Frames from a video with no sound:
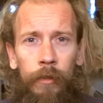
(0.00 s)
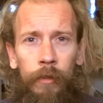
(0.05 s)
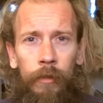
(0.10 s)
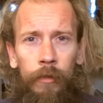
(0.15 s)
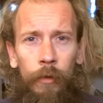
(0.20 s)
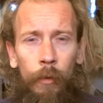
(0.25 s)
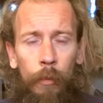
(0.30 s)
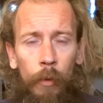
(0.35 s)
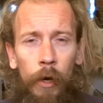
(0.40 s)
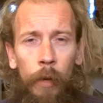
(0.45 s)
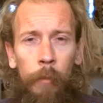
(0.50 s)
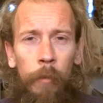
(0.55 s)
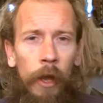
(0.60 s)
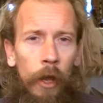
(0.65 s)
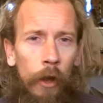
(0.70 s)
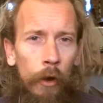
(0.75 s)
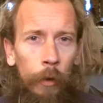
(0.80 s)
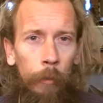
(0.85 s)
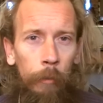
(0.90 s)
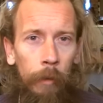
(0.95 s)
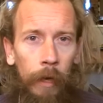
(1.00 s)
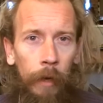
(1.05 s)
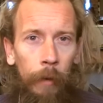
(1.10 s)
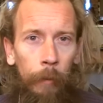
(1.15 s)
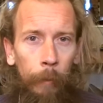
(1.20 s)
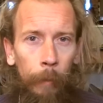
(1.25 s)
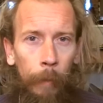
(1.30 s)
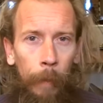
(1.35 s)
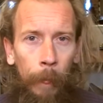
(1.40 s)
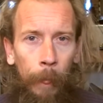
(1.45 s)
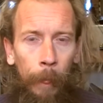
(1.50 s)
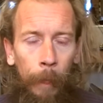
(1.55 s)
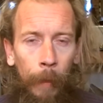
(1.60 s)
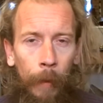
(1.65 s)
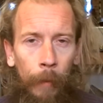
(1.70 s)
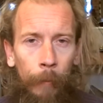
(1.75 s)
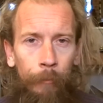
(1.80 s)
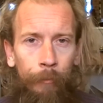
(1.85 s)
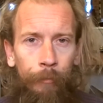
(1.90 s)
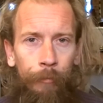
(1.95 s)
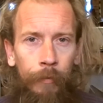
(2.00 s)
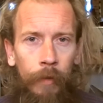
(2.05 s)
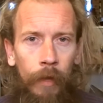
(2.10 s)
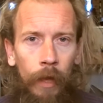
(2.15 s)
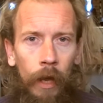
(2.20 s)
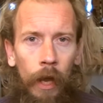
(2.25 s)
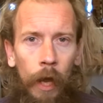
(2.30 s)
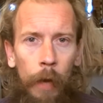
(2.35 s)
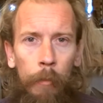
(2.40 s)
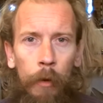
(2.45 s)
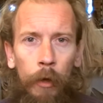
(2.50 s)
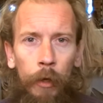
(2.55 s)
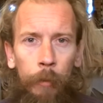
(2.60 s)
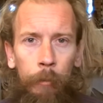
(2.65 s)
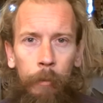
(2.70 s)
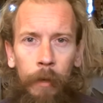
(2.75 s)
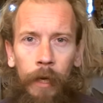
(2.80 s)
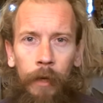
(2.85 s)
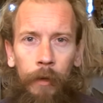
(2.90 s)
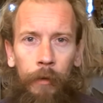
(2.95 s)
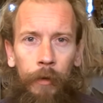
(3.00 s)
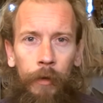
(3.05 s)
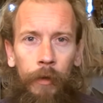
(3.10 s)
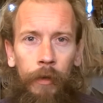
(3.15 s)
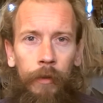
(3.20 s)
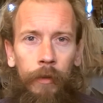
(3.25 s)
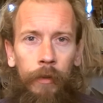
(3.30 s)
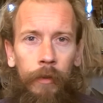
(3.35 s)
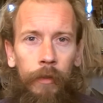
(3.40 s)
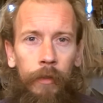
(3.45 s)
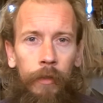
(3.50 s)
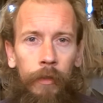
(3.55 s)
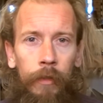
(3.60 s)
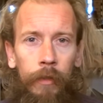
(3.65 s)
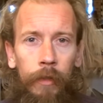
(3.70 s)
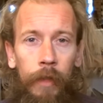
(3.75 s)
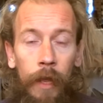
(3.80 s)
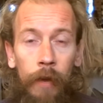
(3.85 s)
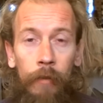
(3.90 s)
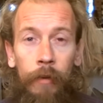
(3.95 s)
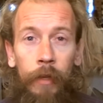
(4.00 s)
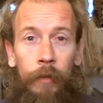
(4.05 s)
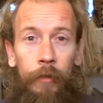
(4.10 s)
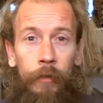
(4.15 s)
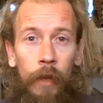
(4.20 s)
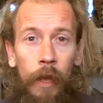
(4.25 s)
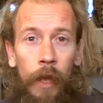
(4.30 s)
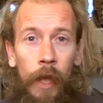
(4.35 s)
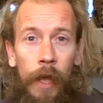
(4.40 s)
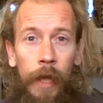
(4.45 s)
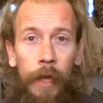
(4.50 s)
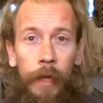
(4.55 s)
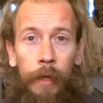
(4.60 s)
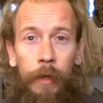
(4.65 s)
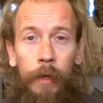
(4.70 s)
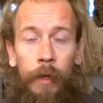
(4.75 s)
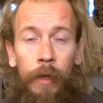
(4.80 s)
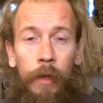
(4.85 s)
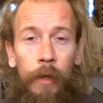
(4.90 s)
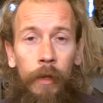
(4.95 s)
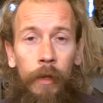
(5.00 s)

So what am I on about? I'm on about there is a